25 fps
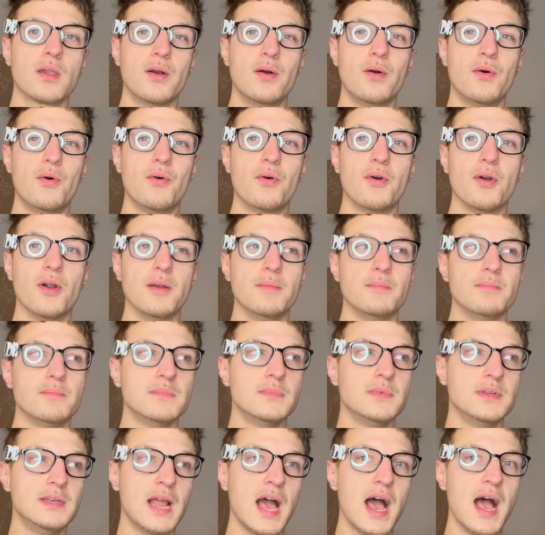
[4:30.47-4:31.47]
or
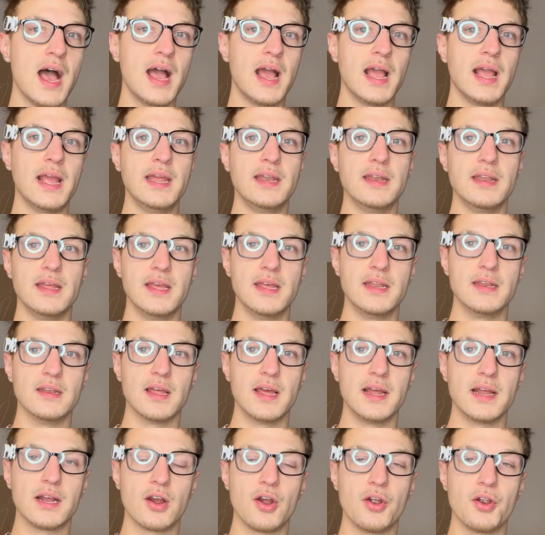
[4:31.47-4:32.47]
9 in
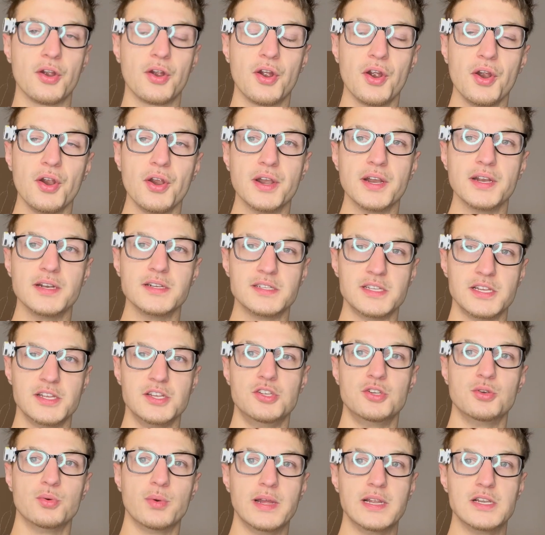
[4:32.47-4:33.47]
like our current
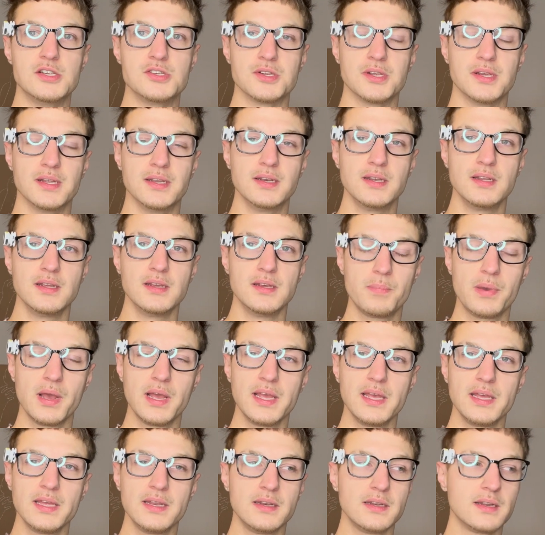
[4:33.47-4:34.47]
situation.
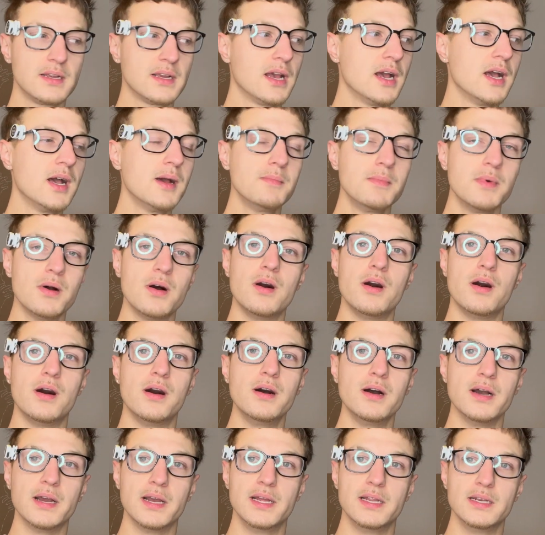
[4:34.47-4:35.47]
But come
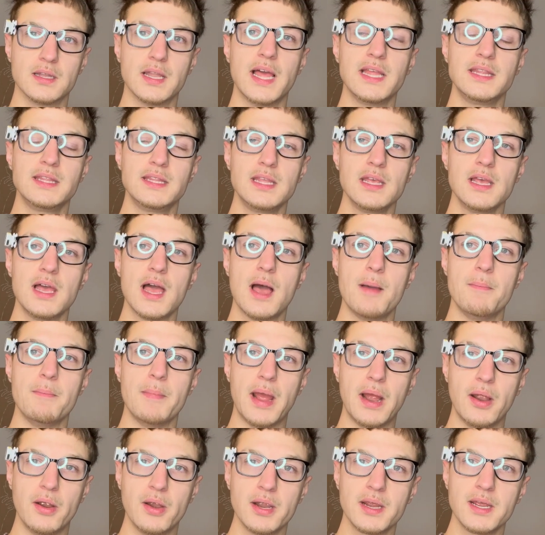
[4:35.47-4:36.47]
on, let the
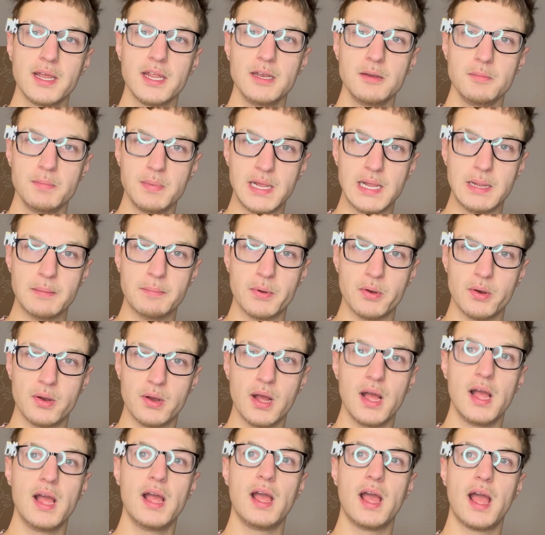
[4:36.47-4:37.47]
American
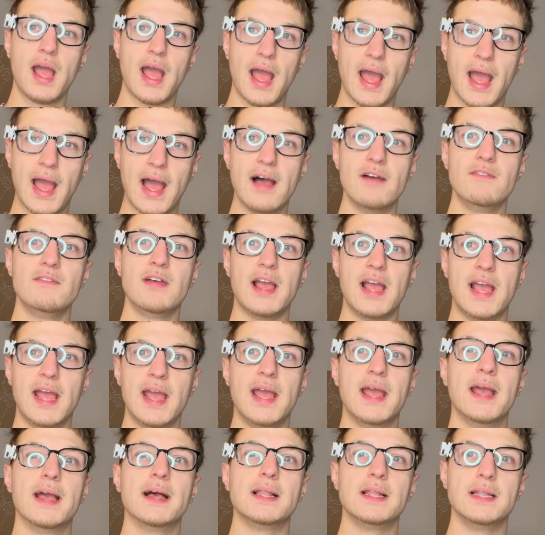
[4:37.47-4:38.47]
people have
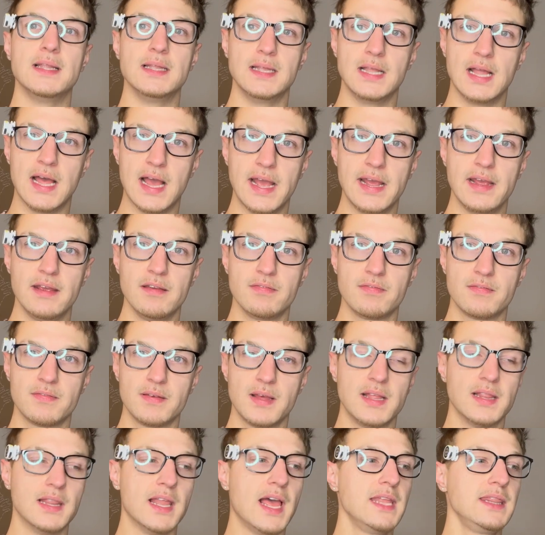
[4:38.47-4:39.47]
a life.
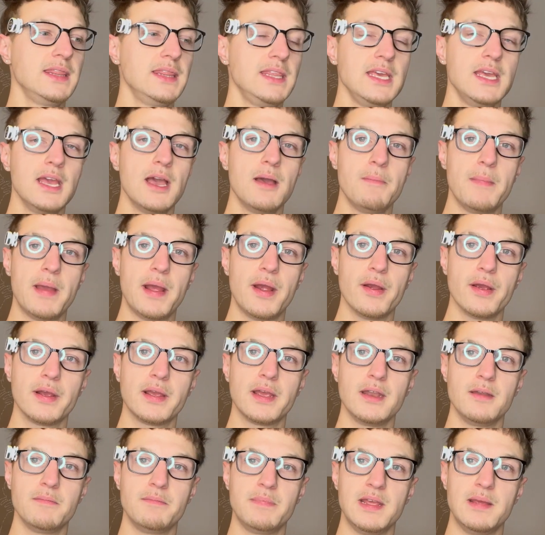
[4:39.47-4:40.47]
Let the
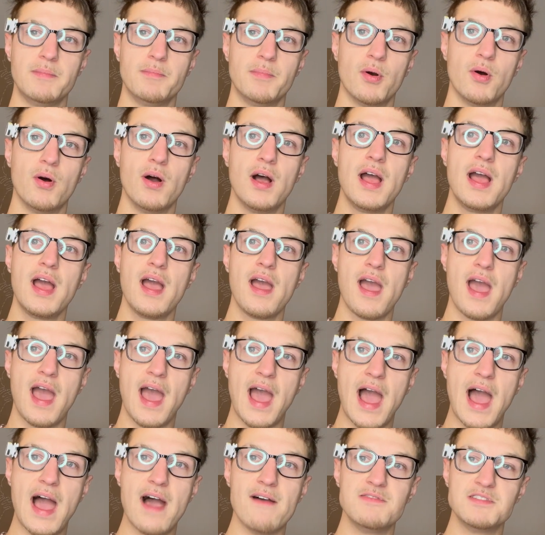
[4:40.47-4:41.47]
American people
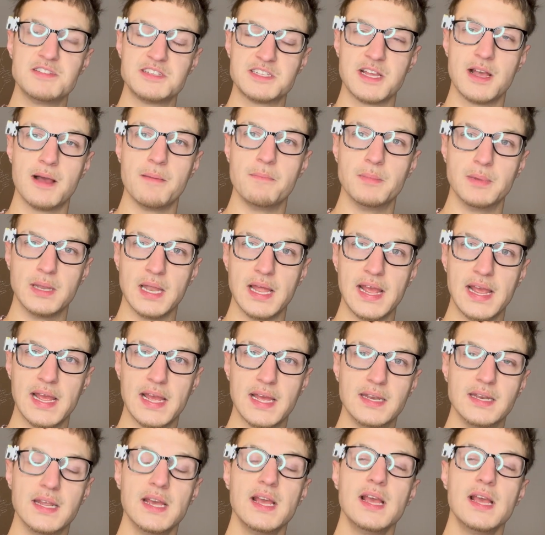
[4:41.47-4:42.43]
have some land.